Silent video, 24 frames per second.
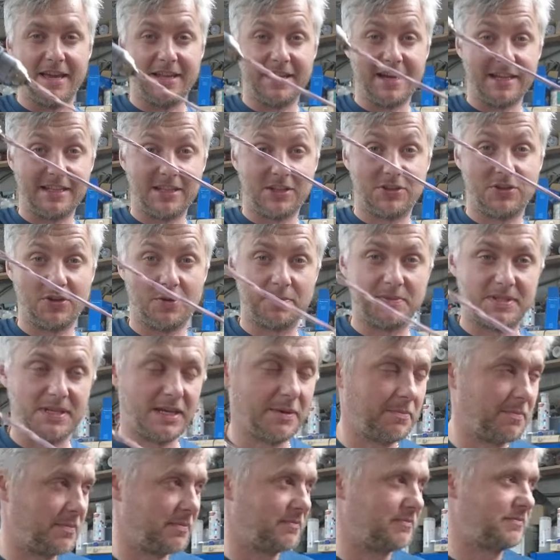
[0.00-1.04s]
Another top
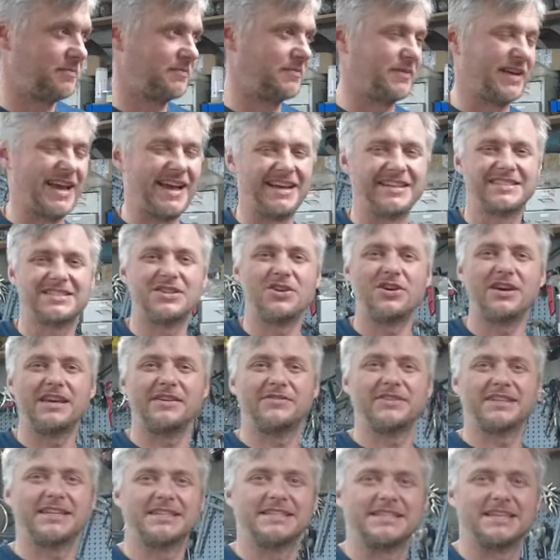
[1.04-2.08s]
tip. It's not
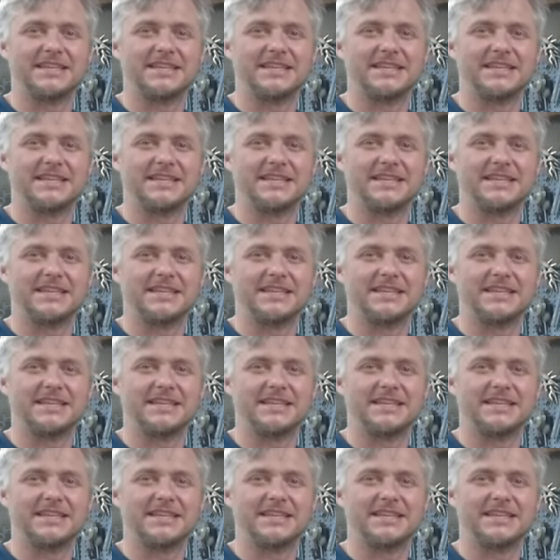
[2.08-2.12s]
even a